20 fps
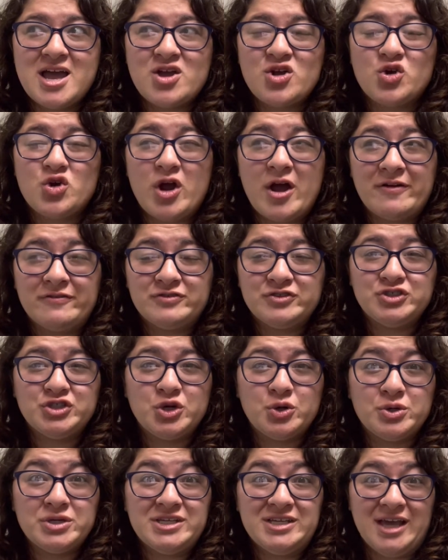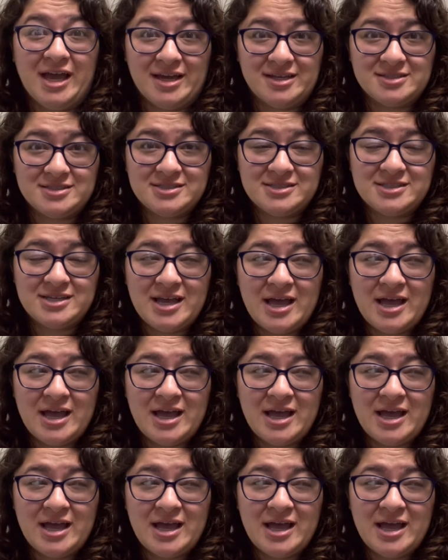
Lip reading: craft show yet.